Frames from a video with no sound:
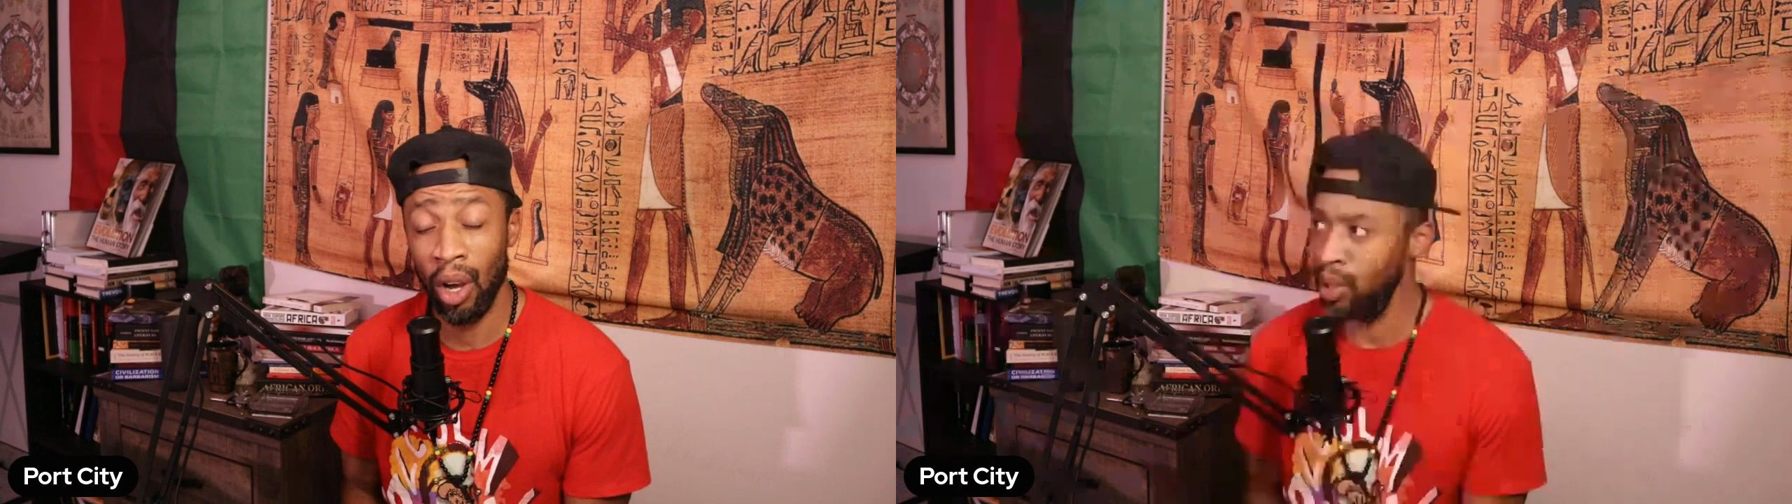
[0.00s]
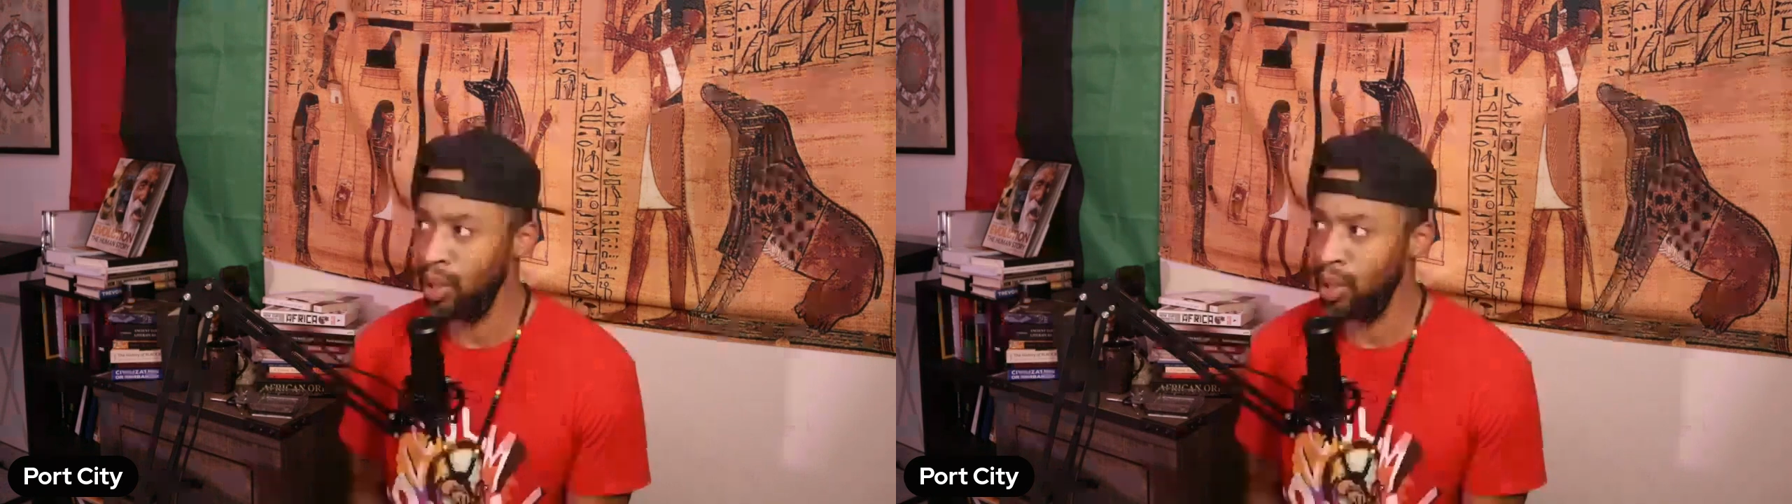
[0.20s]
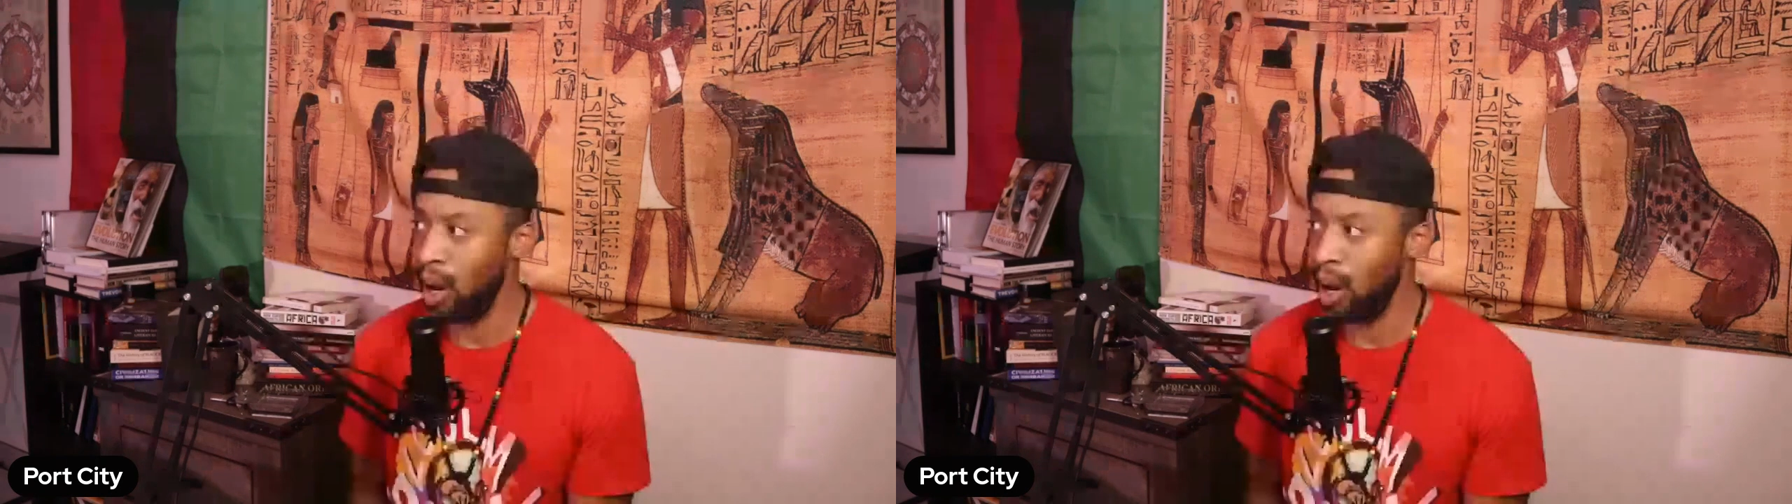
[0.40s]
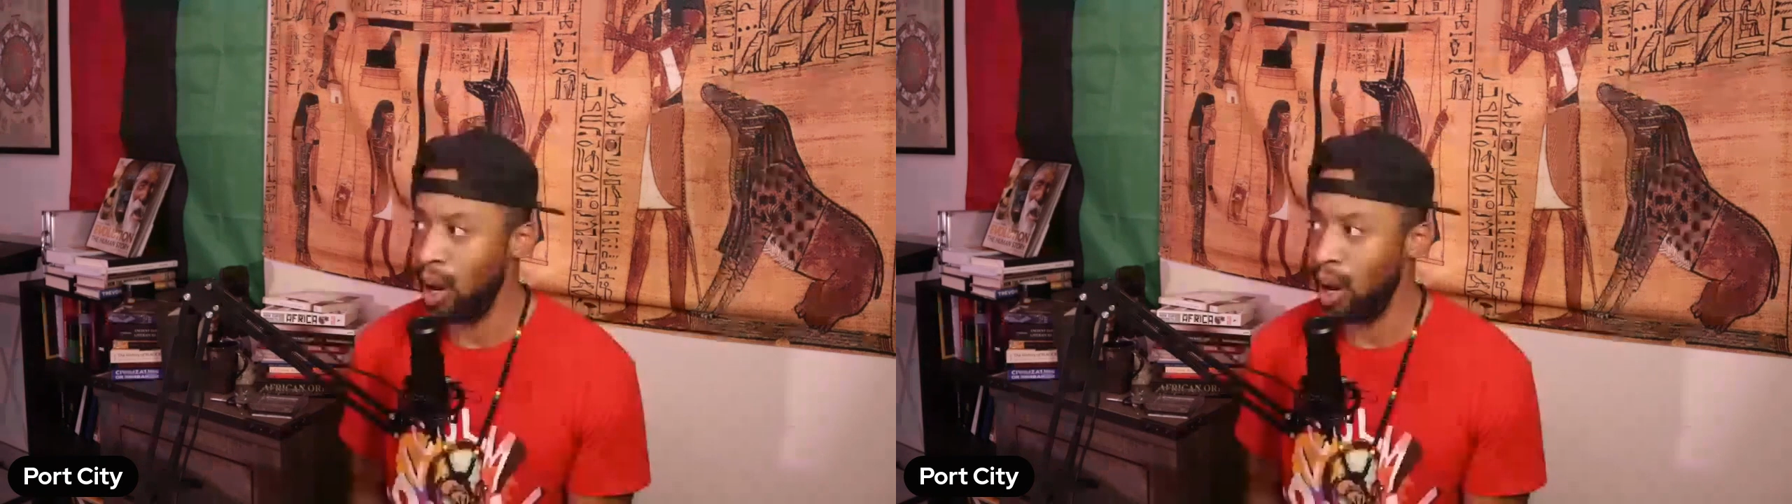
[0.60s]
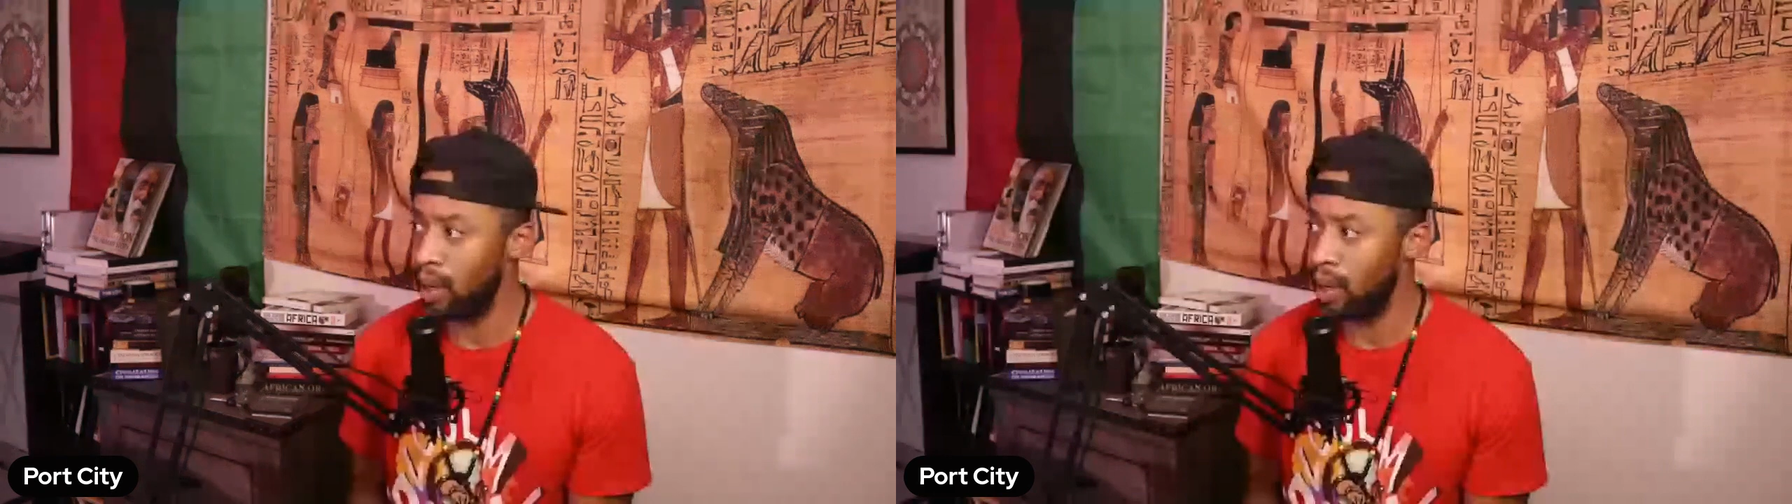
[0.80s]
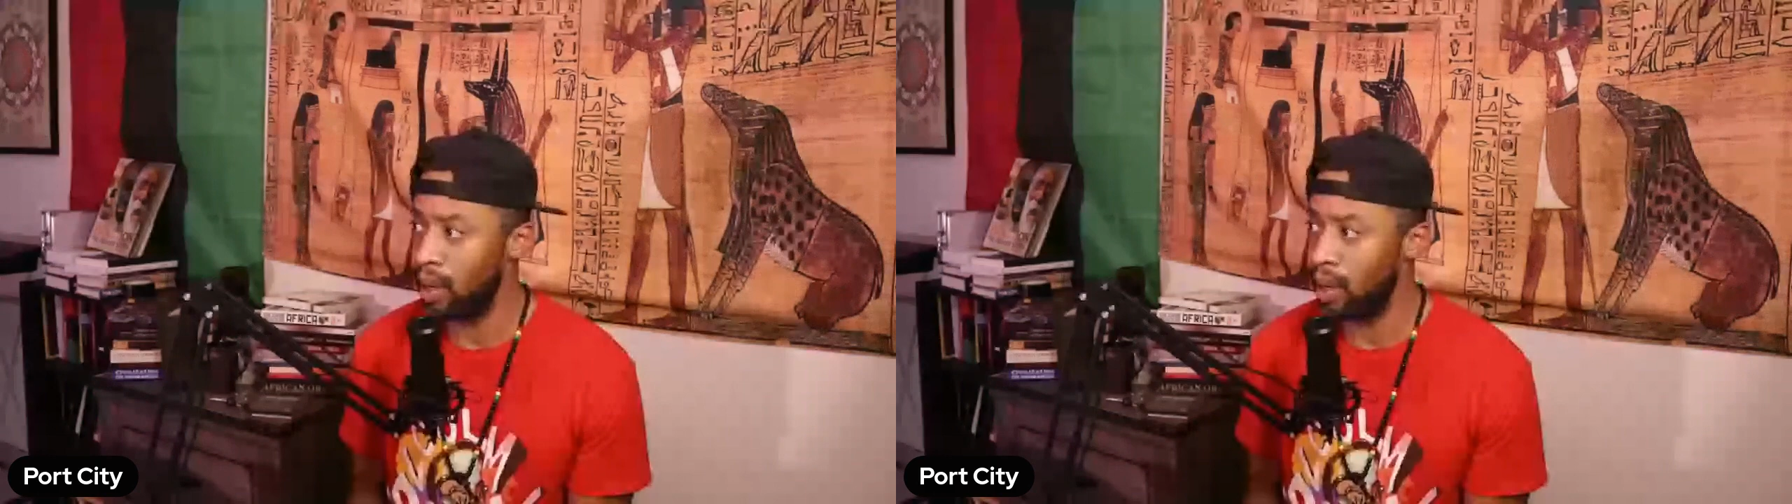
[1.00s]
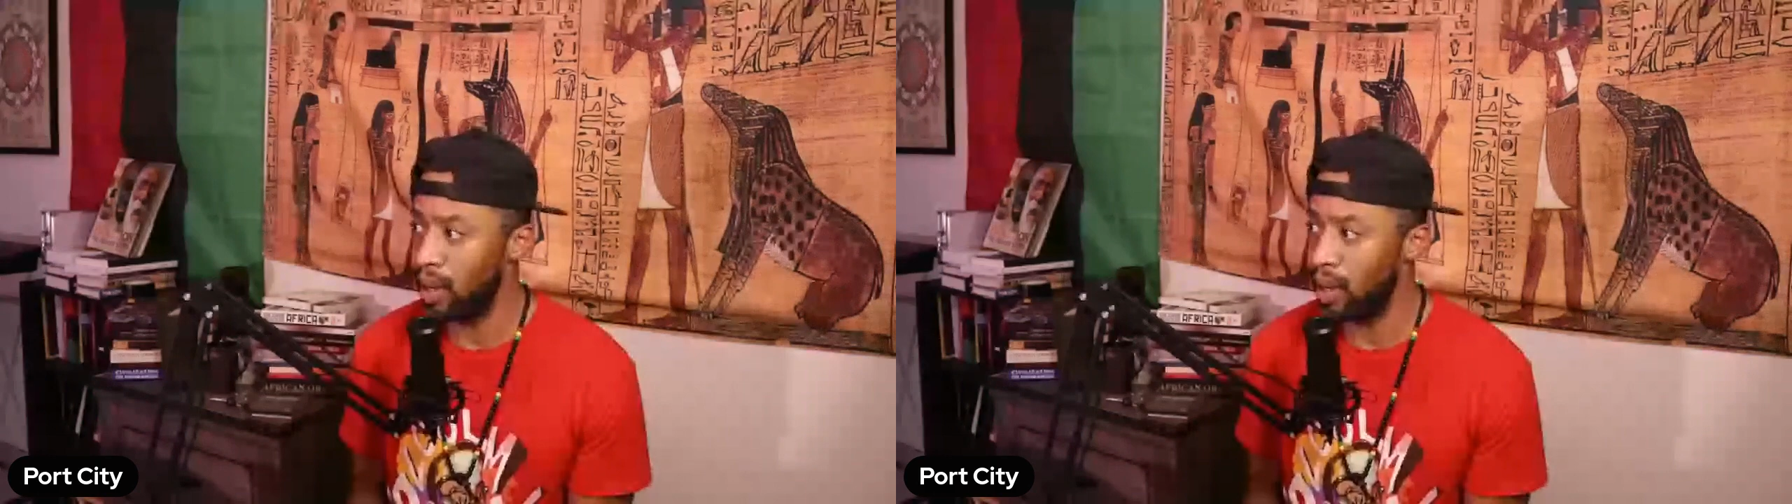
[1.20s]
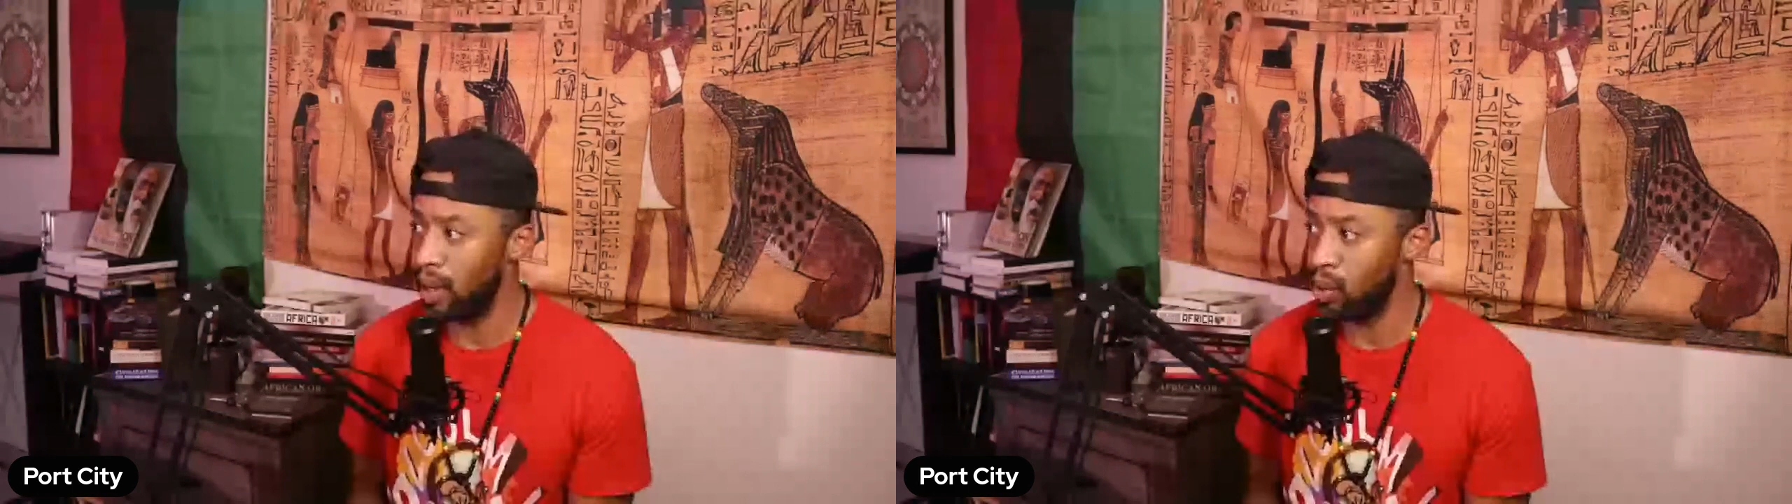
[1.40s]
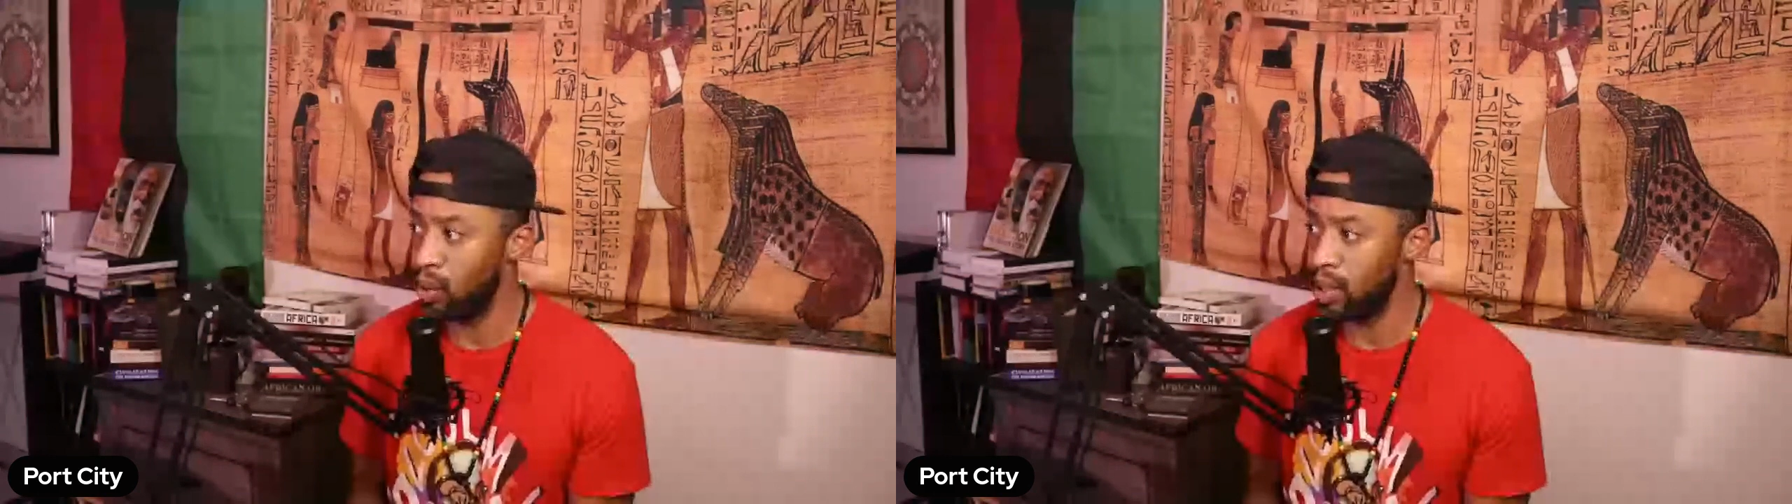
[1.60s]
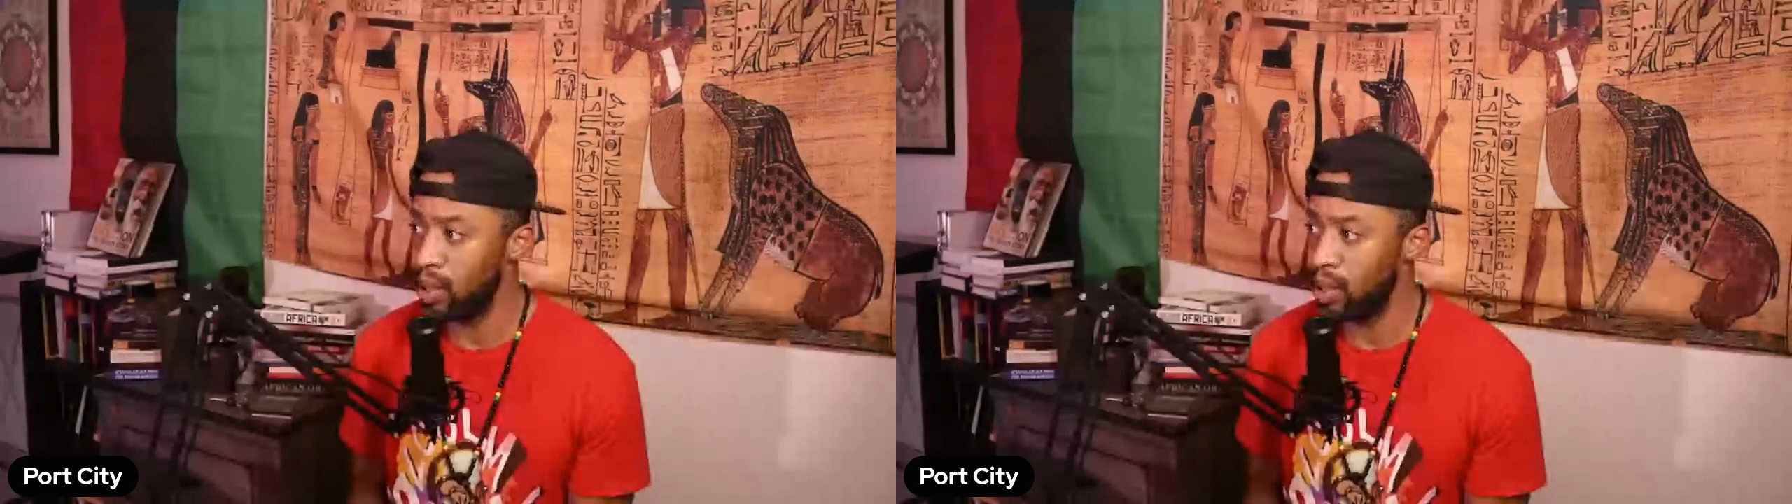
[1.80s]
Maroons in the Americas.